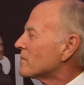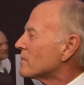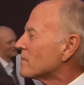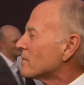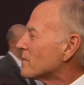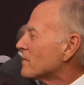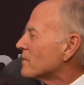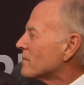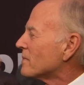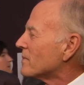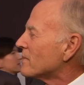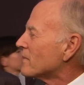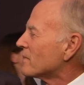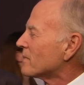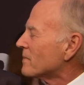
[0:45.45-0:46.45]

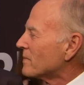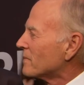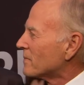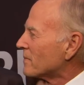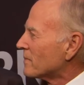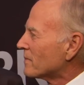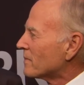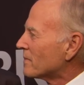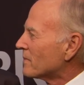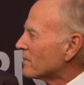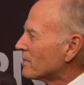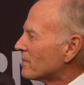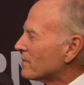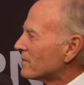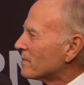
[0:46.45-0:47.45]

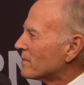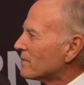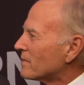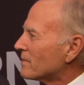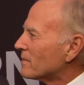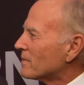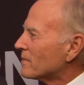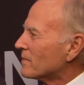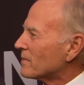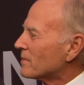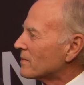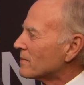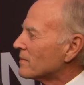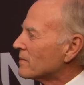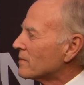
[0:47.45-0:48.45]

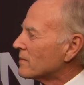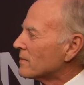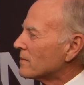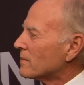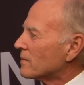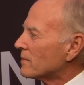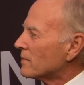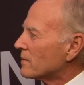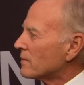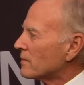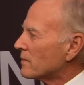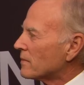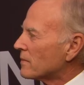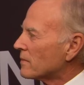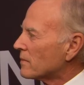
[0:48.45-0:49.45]

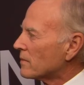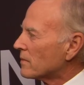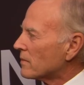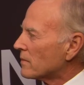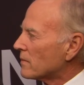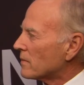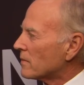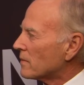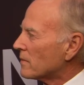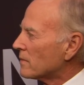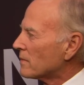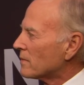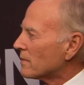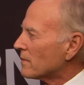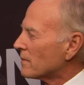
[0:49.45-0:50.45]

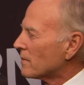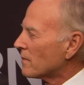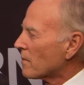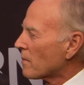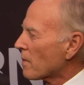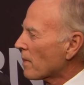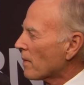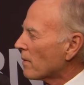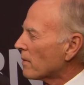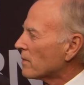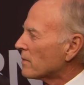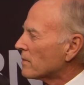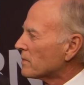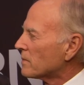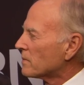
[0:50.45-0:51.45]

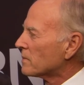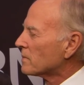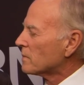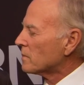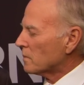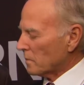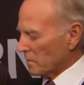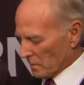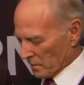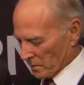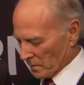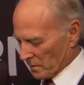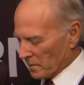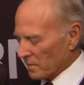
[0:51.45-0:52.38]
This person isn't speaking.